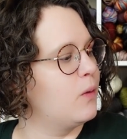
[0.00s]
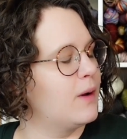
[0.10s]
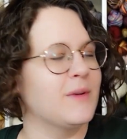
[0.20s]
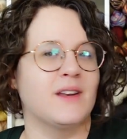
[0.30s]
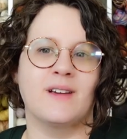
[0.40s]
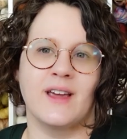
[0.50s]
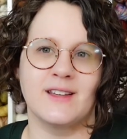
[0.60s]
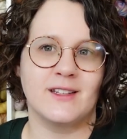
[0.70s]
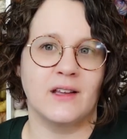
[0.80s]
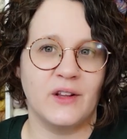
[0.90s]
I mean, okay,
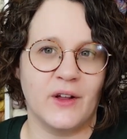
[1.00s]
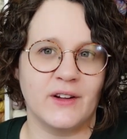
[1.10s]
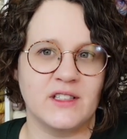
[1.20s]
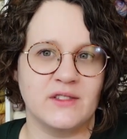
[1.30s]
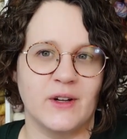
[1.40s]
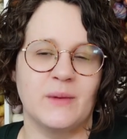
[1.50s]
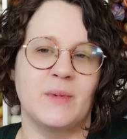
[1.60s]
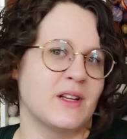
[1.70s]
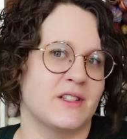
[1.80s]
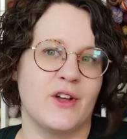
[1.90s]
it's not the longest foot,
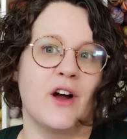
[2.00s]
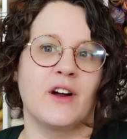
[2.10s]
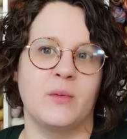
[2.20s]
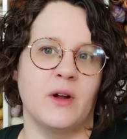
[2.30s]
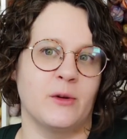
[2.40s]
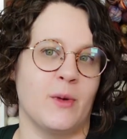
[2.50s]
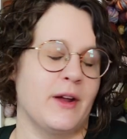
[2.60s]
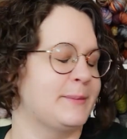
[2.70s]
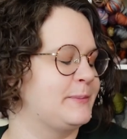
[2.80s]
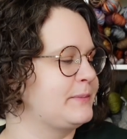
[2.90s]
but it's long compared to
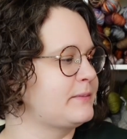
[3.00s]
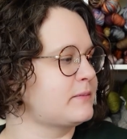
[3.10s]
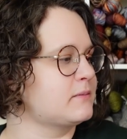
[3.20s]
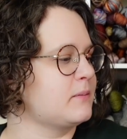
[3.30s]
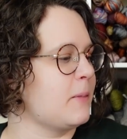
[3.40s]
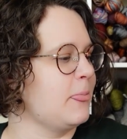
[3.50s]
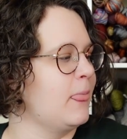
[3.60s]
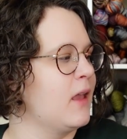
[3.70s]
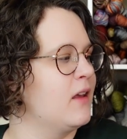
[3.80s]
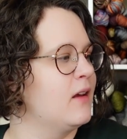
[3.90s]
mine.
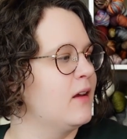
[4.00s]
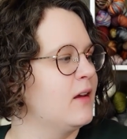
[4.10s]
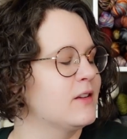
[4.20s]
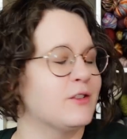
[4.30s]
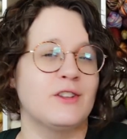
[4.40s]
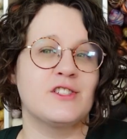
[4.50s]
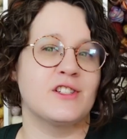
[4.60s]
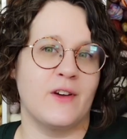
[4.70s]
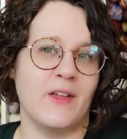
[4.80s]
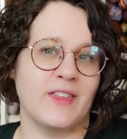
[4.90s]
So these
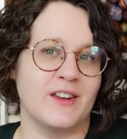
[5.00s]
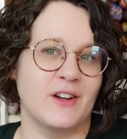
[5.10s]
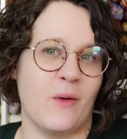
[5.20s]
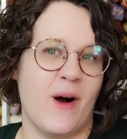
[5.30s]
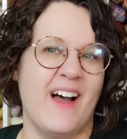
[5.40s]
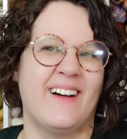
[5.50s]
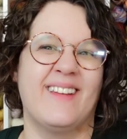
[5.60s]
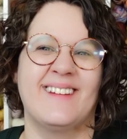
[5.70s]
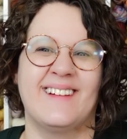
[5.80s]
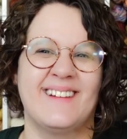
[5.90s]
just felt like they took a while.
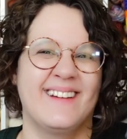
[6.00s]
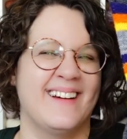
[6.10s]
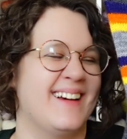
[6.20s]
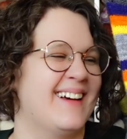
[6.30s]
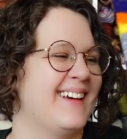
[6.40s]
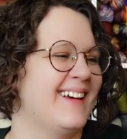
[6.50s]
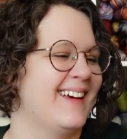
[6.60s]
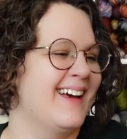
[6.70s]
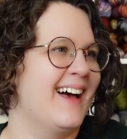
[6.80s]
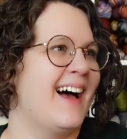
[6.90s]

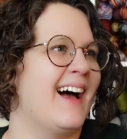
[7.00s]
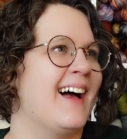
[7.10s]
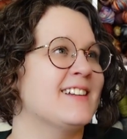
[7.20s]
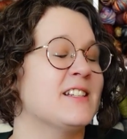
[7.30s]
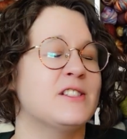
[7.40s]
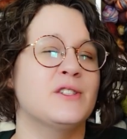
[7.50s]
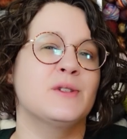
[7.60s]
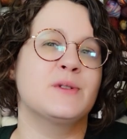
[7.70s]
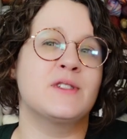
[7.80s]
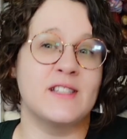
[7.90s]
I did
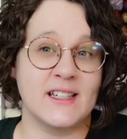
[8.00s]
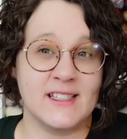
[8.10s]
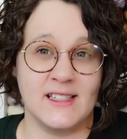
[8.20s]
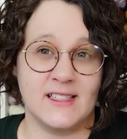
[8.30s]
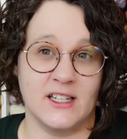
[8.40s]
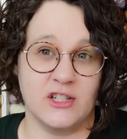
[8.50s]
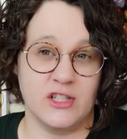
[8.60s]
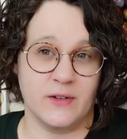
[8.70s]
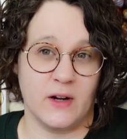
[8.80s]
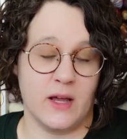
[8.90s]
do 60
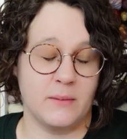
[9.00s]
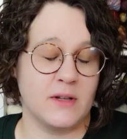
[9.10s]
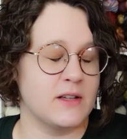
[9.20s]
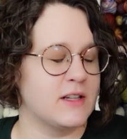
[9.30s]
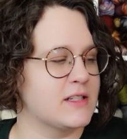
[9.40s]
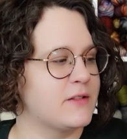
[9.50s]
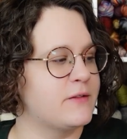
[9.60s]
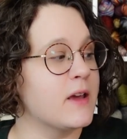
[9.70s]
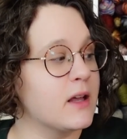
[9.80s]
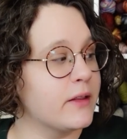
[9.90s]
stitches for him because it does
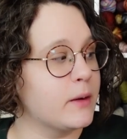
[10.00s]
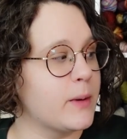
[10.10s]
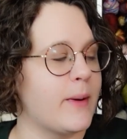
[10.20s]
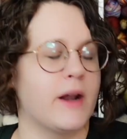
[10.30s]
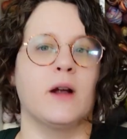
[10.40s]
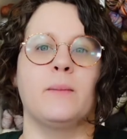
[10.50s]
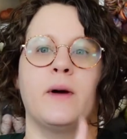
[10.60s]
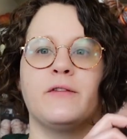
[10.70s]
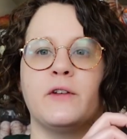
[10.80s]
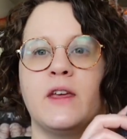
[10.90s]
fit a little bit better,
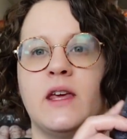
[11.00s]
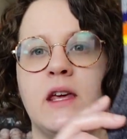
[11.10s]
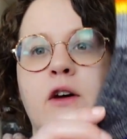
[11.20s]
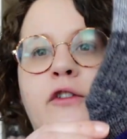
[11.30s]
but for the heel